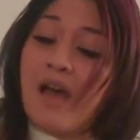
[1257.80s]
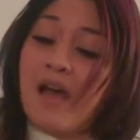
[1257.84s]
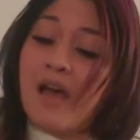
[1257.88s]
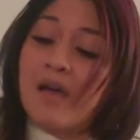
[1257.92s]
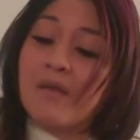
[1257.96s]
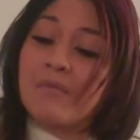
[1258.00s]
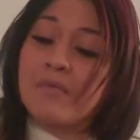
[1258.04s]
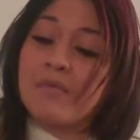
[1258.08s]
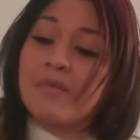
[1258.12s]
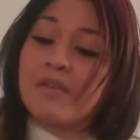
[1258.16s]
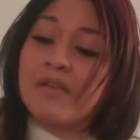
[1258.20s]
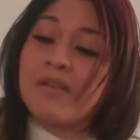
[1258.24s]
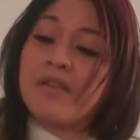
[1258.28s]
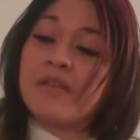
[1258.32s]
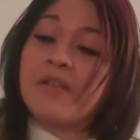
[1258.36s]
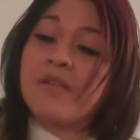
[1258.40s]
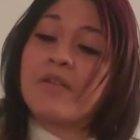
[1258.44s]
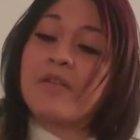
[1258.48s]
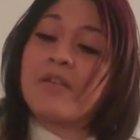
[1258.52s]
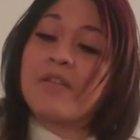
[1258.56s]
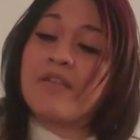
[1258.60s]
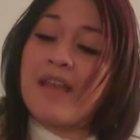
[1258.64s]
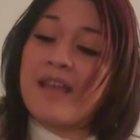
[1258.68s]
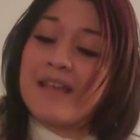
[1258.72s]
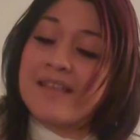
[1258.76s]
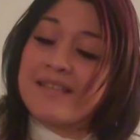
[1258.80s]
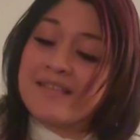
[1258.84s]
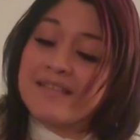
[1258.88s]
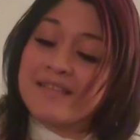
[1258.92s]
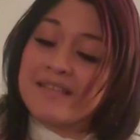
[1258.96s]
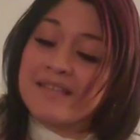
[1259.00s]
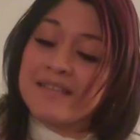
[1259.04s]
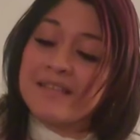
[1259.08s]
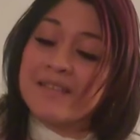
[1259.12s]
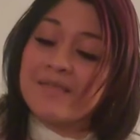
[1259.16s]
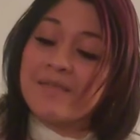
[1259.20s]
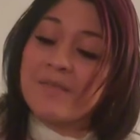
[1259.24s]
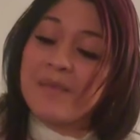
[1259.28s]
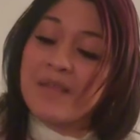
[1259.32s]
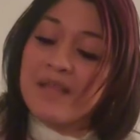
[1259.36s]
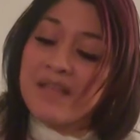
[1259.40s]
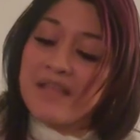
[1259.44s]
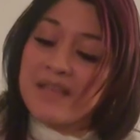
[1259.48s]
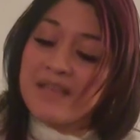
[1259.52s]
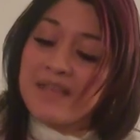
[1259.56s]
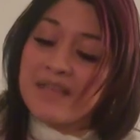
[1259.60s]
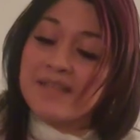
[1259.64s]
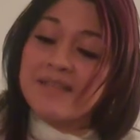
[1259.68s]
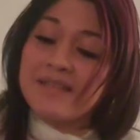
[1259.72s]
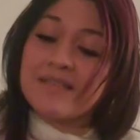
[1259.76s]
learn your lessons,
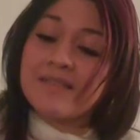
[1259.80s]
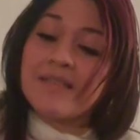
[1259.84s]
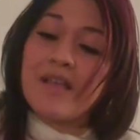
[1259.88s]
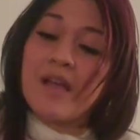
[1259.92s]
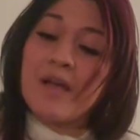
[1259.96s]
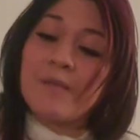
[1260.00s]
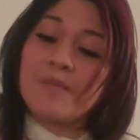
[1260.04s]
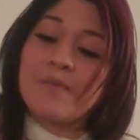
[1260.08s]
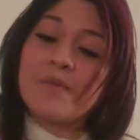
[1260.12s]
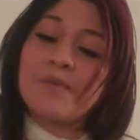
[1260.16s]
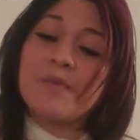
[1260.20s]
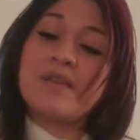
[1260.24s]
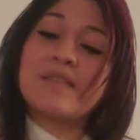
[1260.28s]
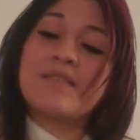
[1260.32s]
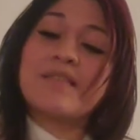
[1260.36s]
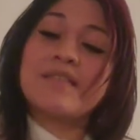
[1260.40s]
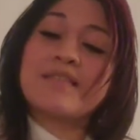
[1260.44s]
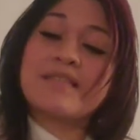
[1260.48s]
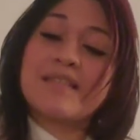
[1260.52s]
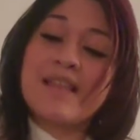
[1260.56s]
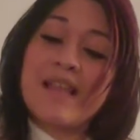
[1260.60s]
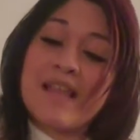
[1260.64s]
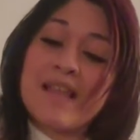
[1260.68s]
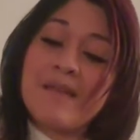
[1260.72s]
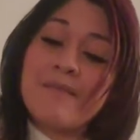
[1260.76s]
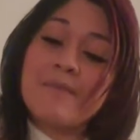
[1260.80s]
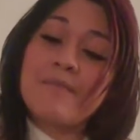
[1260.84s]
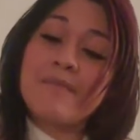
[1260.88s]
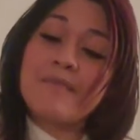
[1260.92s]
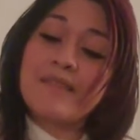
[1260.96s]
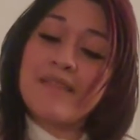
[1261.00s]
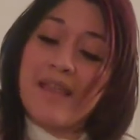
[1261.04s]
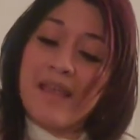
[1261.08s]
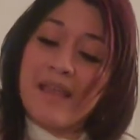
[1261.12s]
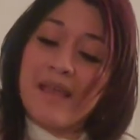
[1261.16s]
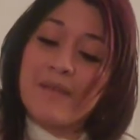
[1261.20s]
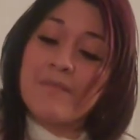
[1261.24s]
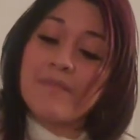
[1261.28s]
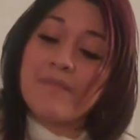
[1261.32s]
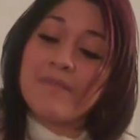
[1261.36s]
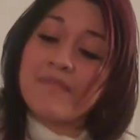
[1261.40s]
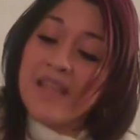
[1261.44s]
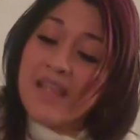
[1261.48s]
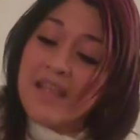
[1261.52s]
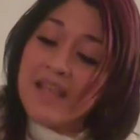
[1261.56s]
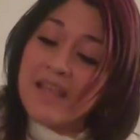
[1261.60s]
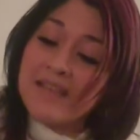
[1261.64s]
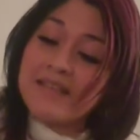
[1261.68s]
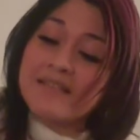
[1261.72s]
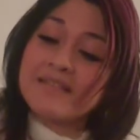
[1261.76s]
please. Stop doing the same damn
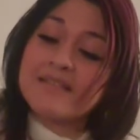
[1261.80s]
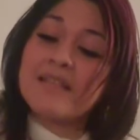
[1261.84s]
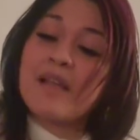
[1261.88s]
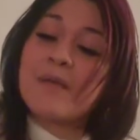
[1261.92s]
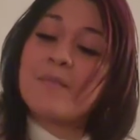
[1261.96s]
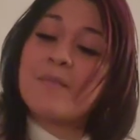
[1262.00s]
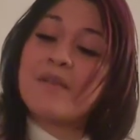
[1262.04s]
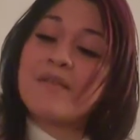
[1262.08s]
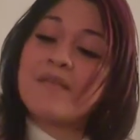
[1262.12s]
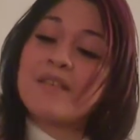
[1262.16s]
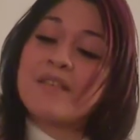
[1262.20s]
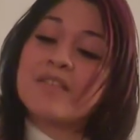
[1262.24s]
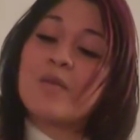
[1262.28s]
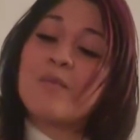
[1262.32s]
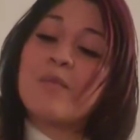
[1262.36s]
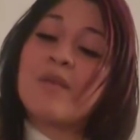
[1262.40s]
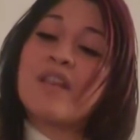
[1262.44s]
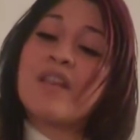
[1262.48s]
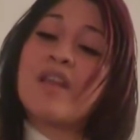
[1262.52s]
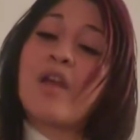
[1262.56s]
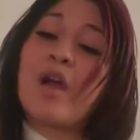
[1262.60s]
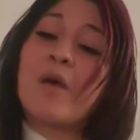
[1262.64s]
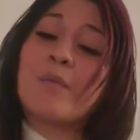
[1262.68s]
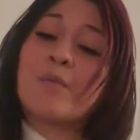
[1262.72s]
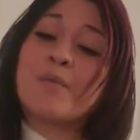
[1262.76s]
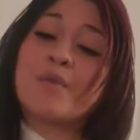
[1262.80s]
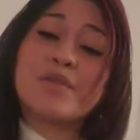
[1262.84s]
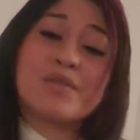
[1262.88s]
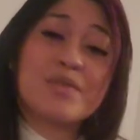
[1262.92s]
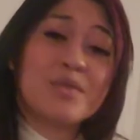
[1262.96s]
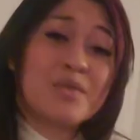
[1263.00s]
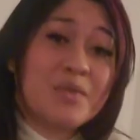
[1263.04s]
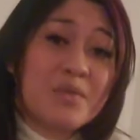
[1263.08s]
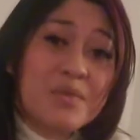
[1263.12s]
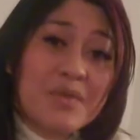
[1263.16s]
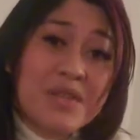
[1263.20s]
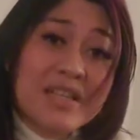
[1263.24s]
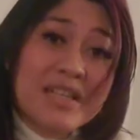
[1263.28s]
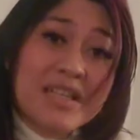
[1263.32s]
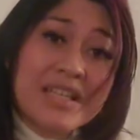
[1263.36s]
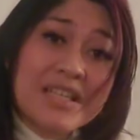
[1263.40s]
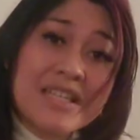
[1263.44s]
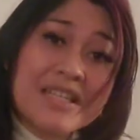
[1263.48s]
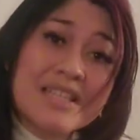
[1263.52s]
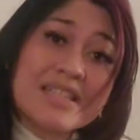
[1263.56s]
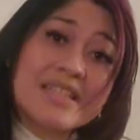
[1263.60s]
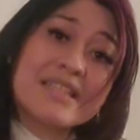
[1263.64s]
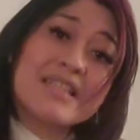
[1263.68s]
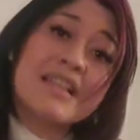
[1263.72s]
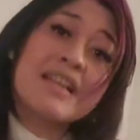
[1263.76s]
thing. Stop getting so many
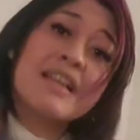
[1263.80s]
opportunities.